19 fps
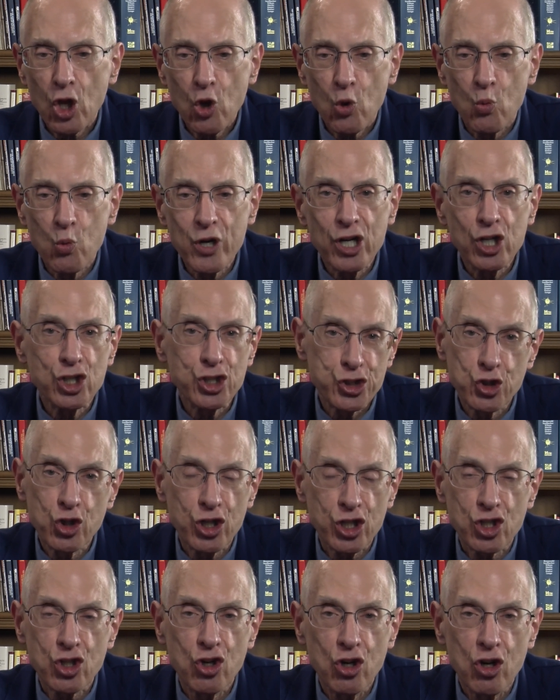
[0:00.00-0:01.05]
where
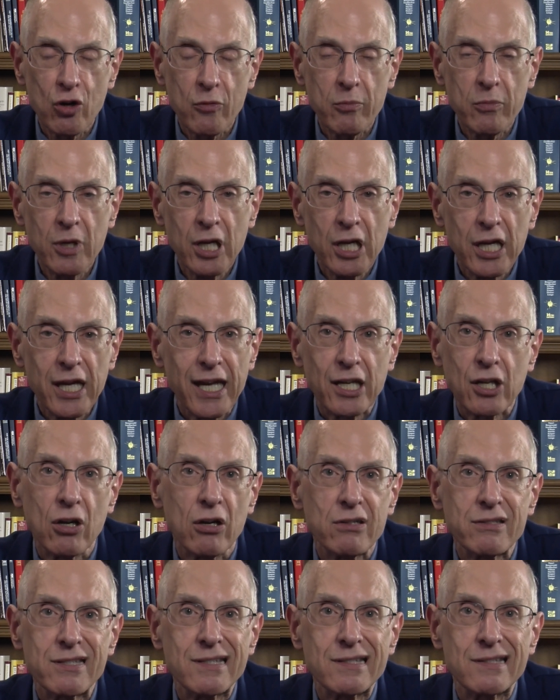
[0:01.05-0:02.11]
short-term it
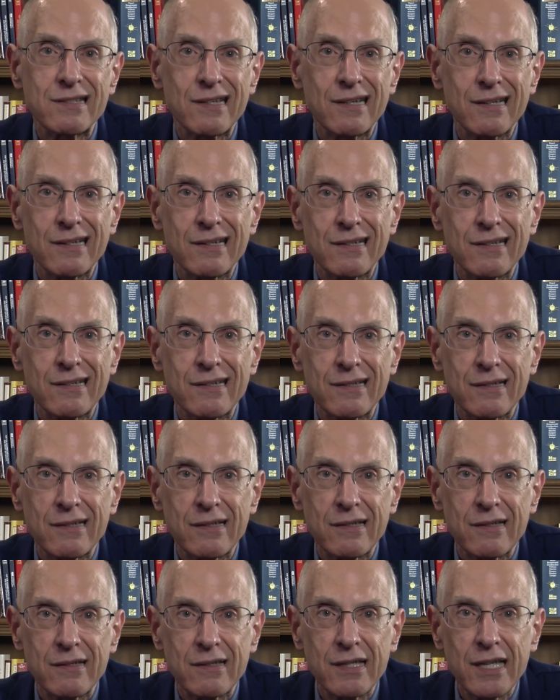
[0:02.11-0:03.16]
causes
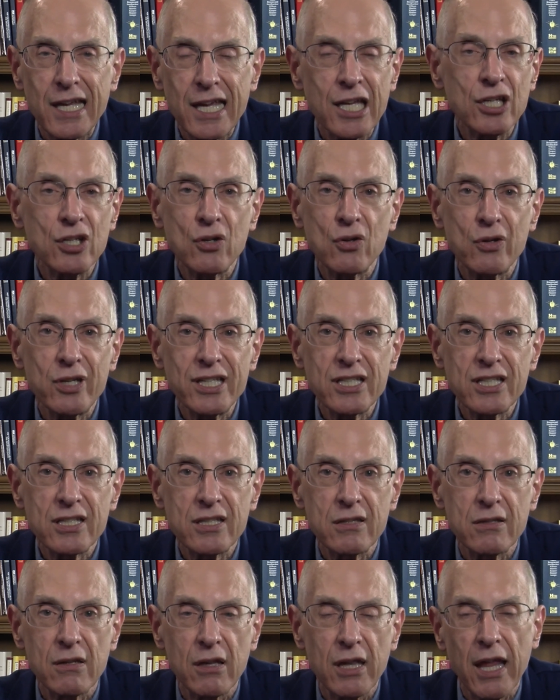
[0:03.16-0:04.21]
uh, an increased
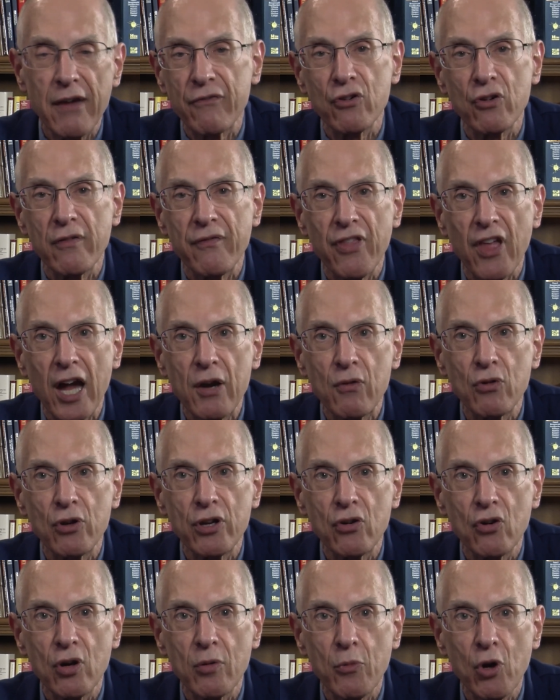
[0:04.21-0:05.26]
level of thyroid
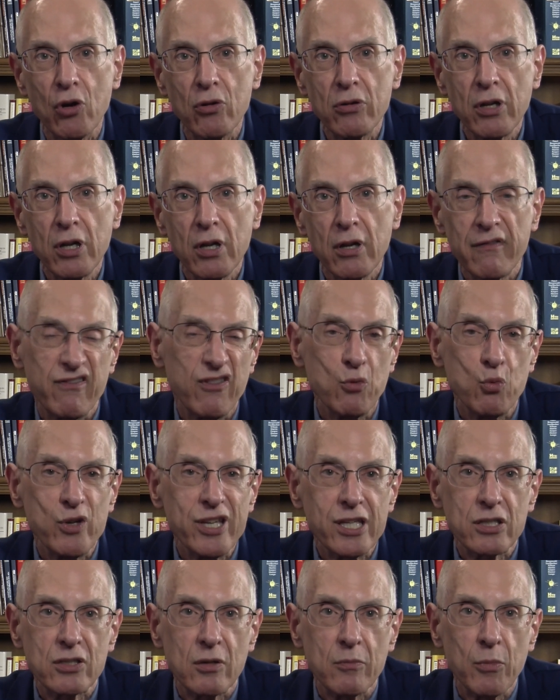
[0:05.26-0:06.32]
hormone for
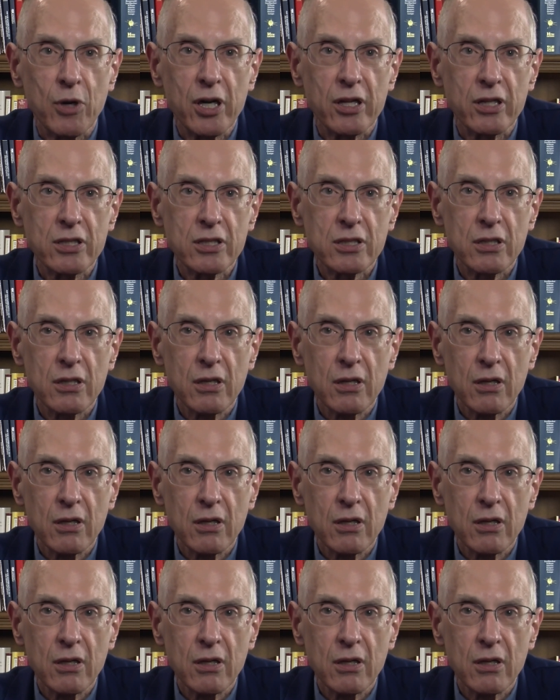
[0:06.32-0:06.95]
weeks or months,